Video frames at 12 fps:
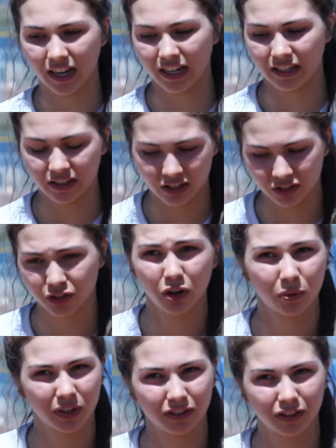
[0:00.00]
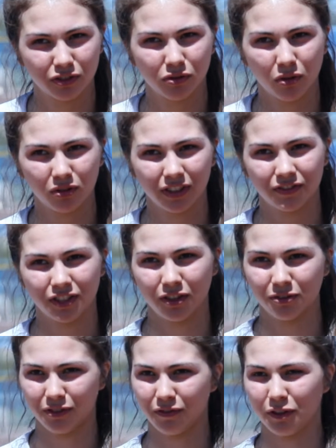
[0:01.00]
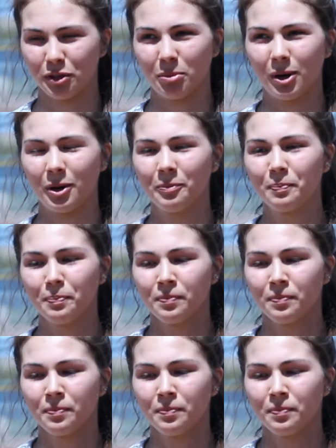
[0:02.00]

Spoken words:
and there's no real control if she goes to field the ball.